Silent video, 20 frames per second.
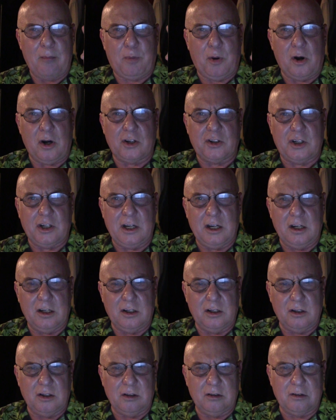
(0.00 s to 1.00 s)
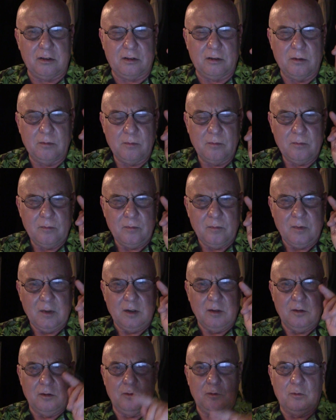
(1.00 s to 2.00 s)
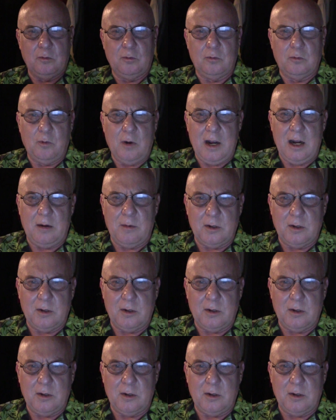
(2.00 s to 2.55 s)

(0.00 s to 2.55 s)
pretty she is. We ain't a